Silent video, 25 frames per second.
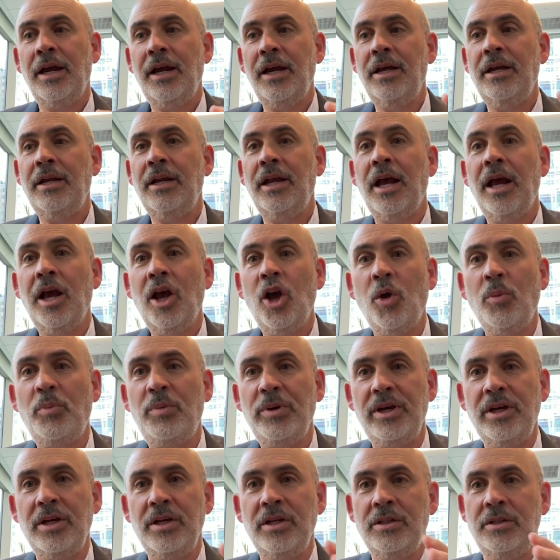in
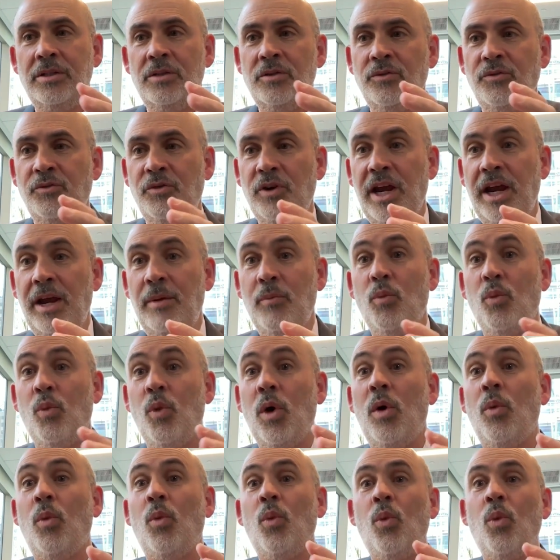helping to frame
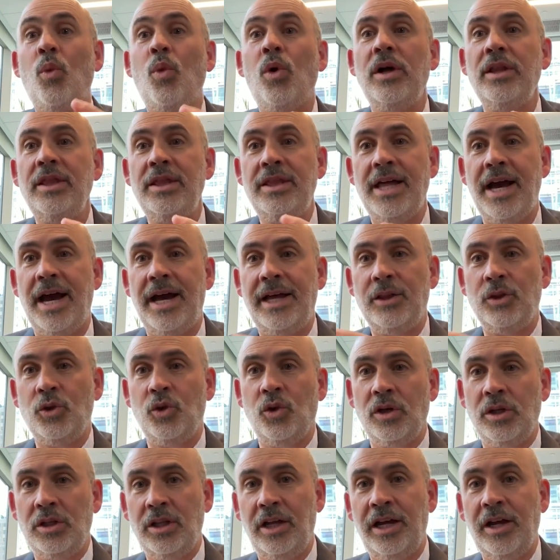what would that
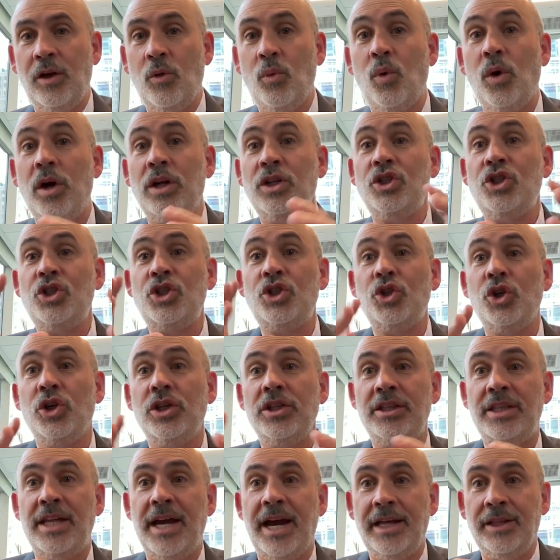look like? What
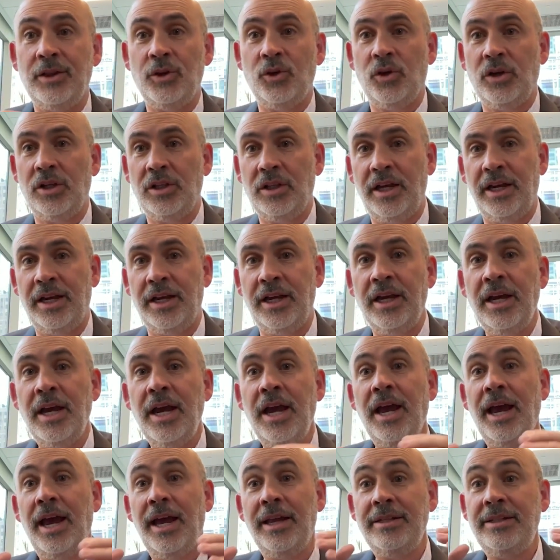should that look like?
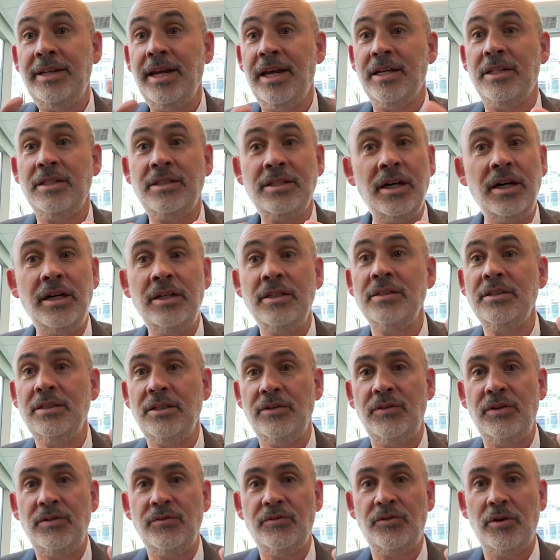And take
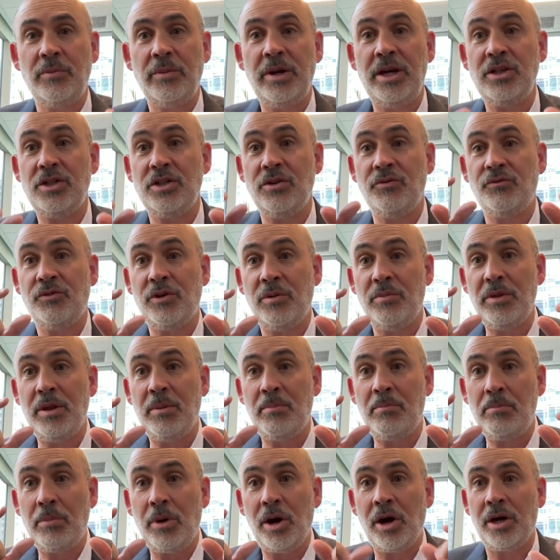tons of information from
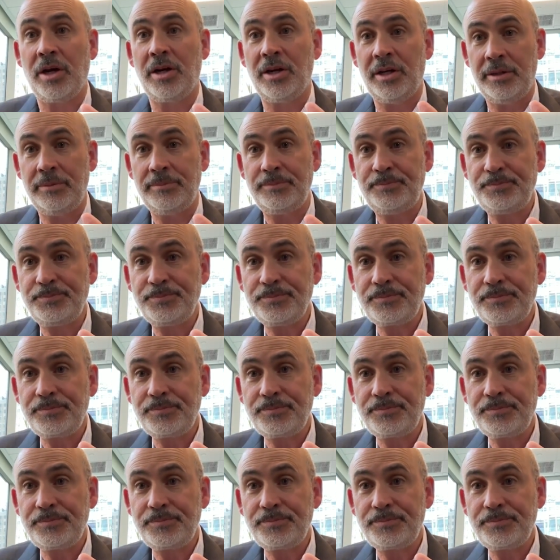the market,